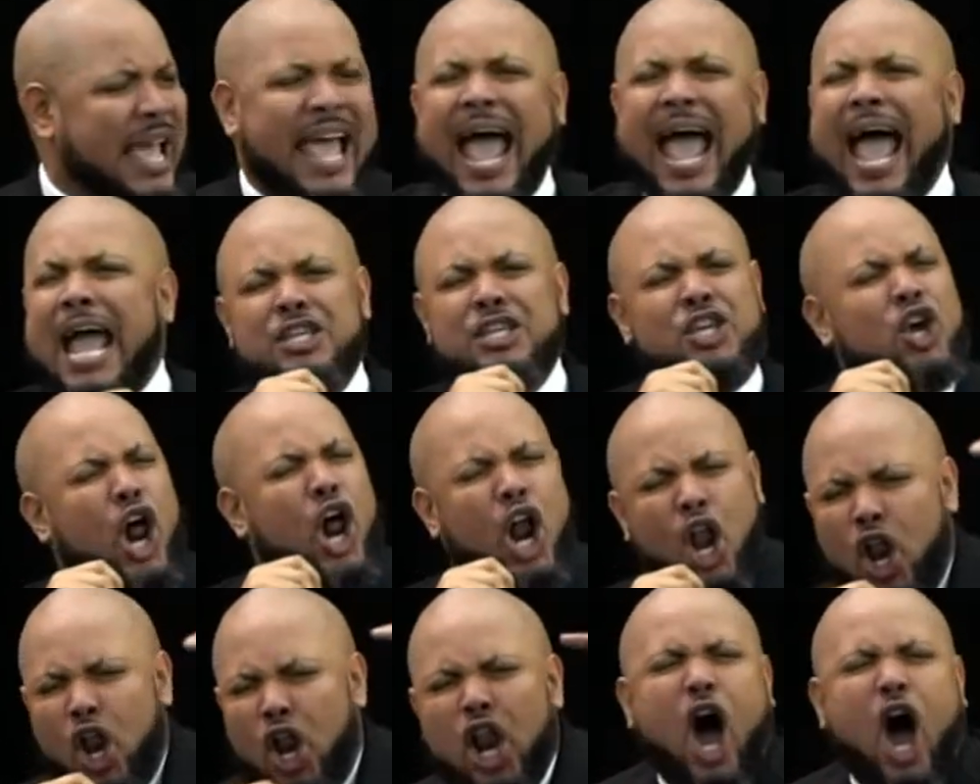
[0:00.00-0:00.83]
And you're
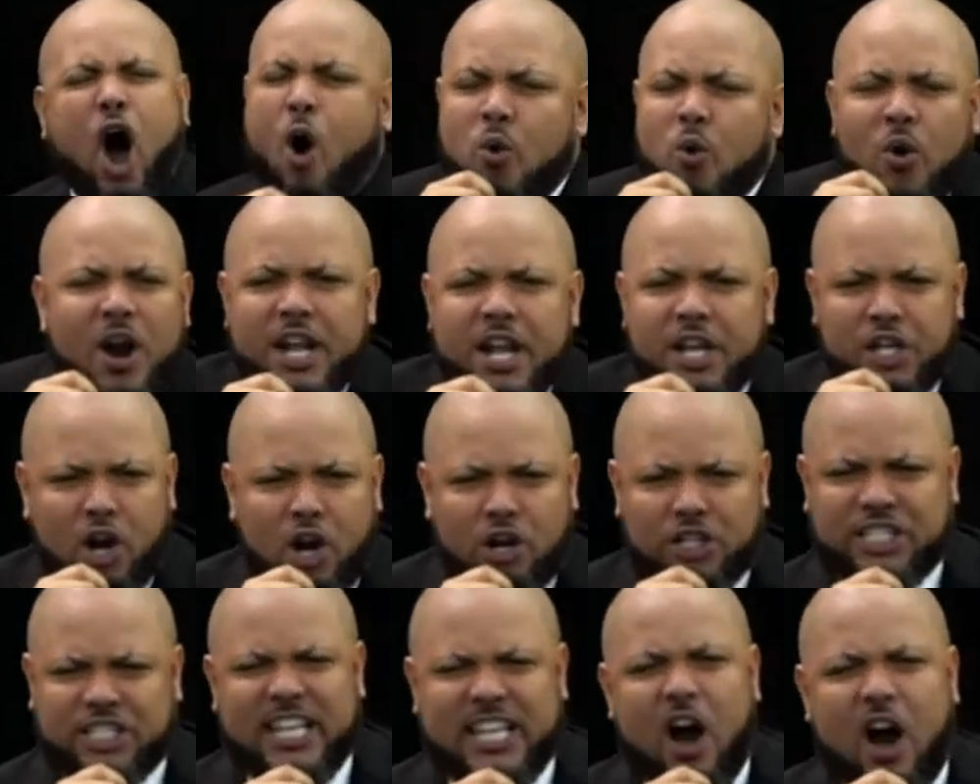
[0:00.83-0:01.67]
lowering
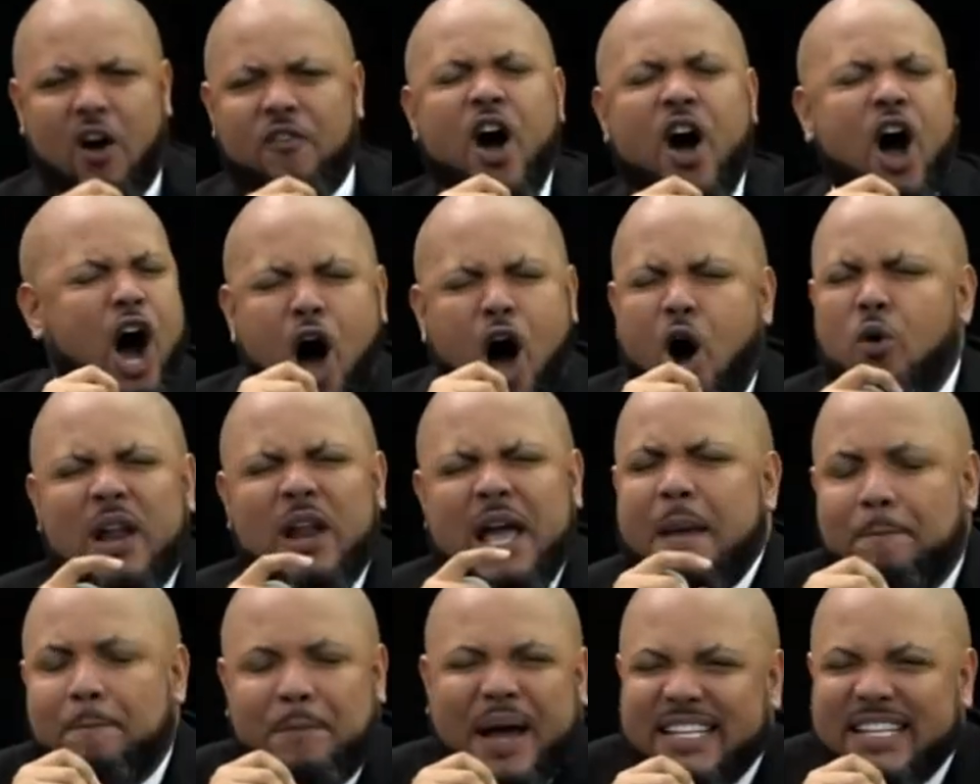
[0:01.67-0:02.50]
yourself only
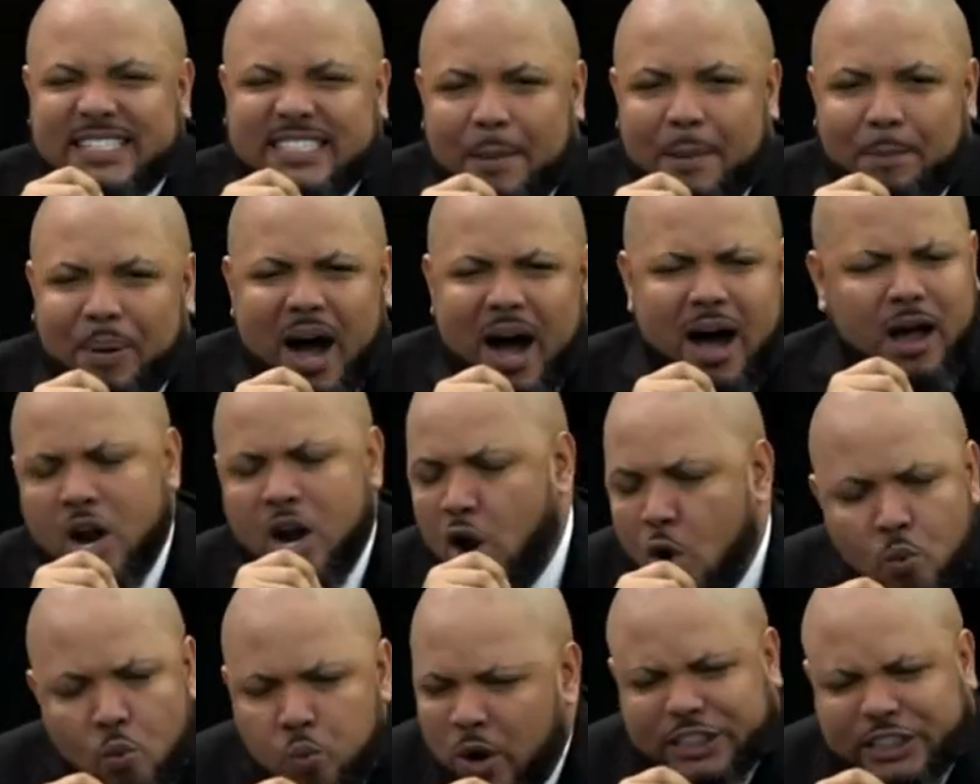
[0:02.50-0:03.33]
based upon
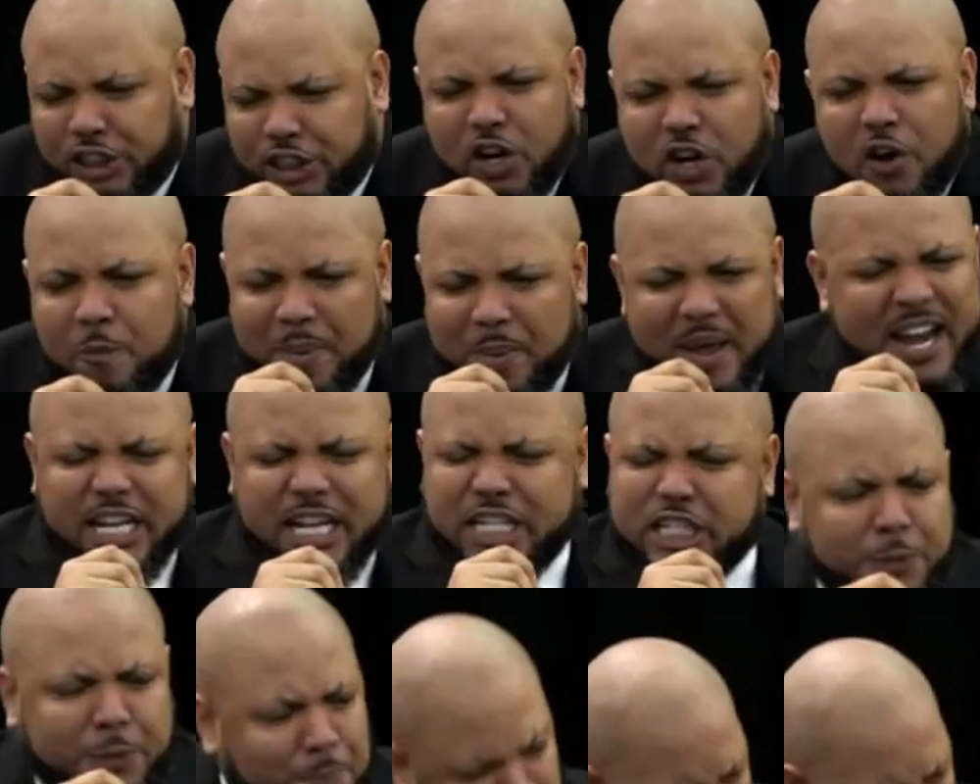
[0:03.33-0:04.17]
what you've been
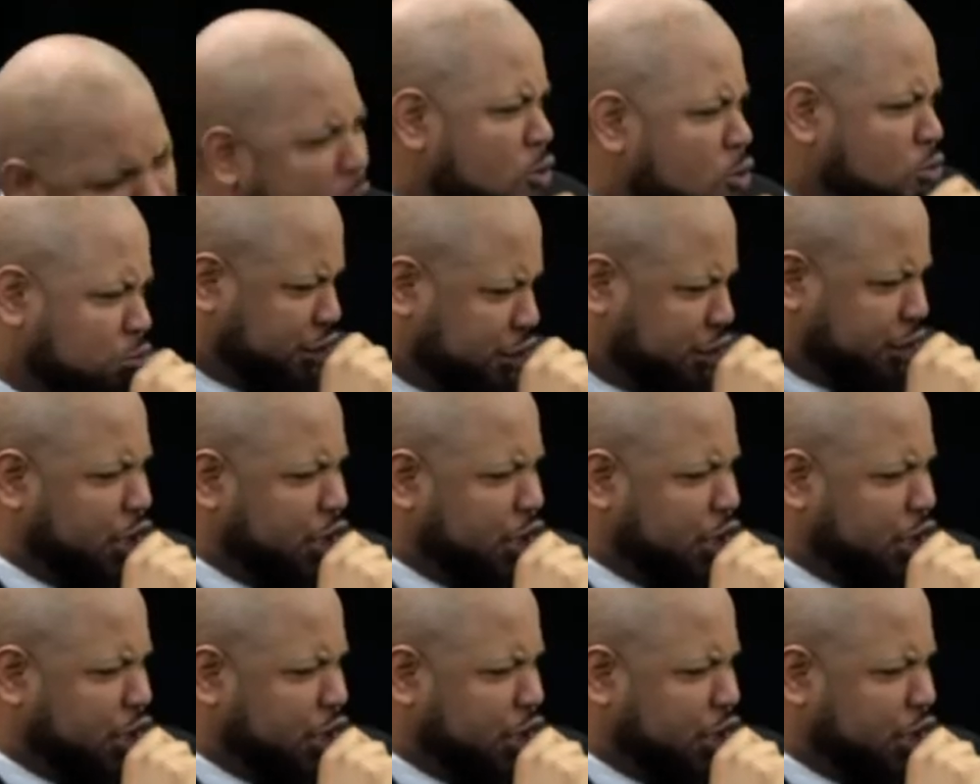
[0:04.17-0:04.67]
exposed